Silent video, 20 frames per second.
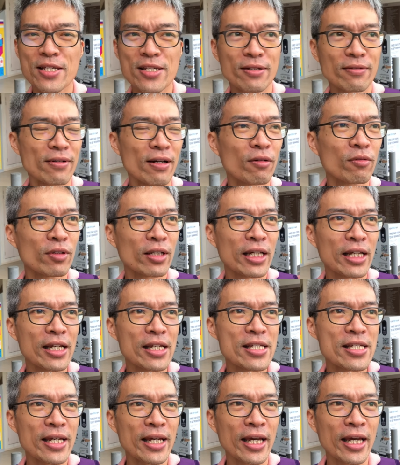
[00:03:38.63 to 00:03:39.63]

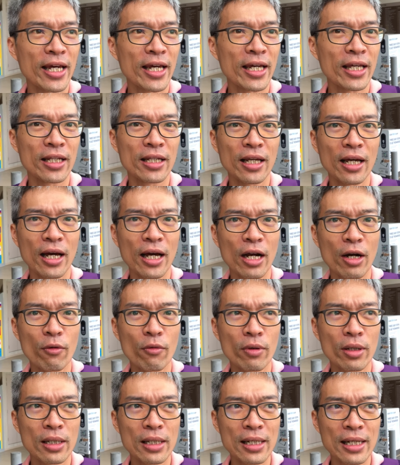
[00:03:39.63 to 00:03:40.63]
surroundings, and I
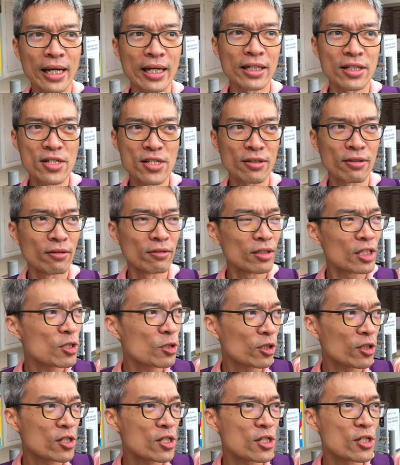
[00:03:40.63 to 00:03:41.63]
really like the surroundings
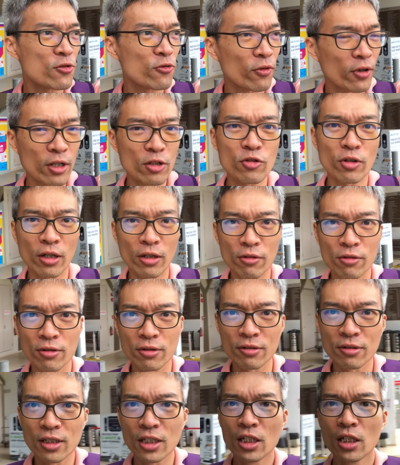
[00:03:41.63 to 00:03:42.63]
because it's very
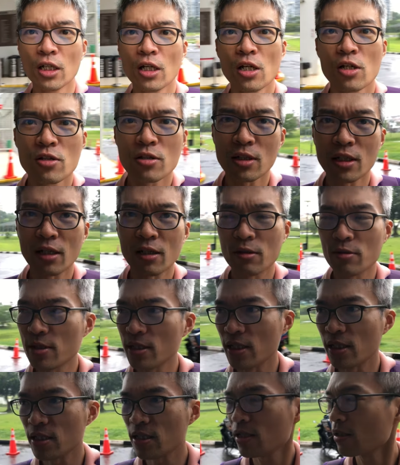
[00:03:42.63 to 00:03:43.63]
tranquil. So I'll
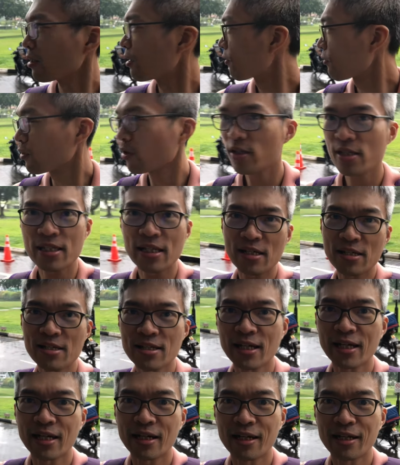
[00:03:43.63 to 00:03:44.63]
just, of course, that
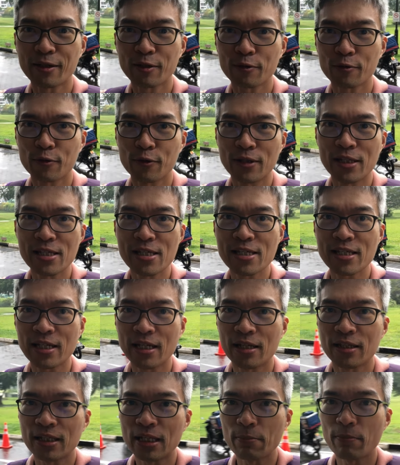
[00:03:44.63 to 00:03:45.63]
side I couldn't see
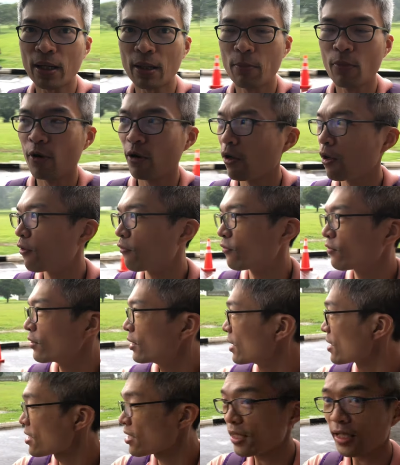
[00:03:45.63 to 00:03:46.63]
anything, but more of
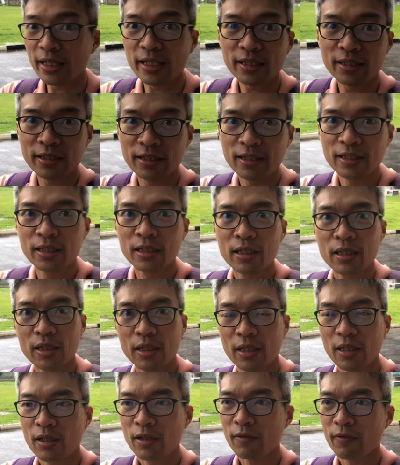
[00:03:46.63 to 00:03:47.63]
this side,
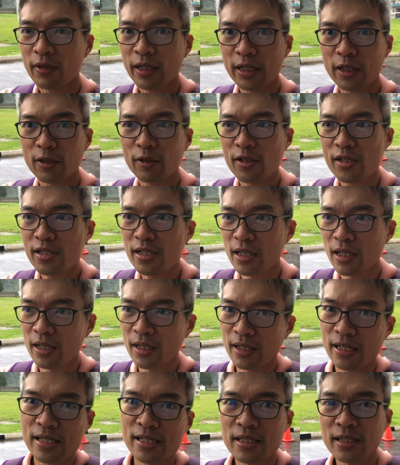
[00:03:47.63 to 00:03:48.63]
right? Because
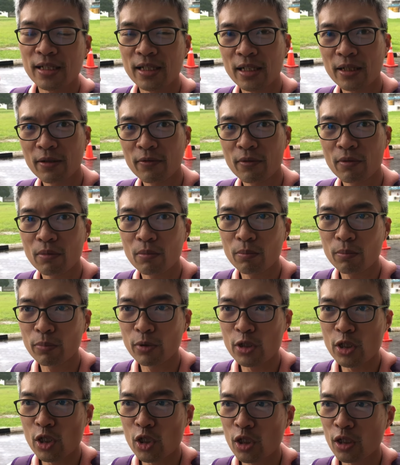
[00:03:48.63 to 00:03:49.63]
it's the
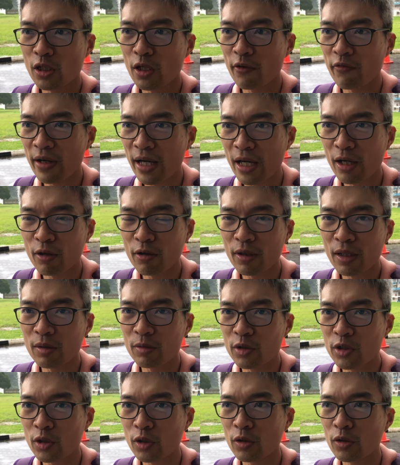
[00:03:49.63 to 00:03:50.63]
position of higher
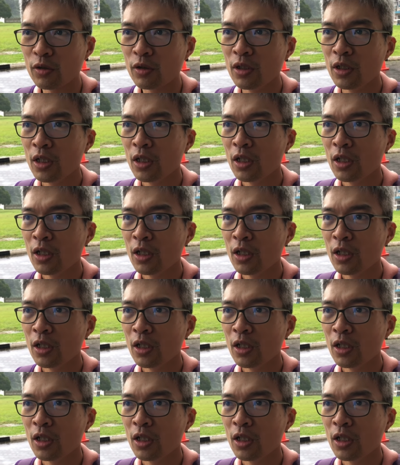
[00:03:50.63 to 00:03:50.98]
ground. So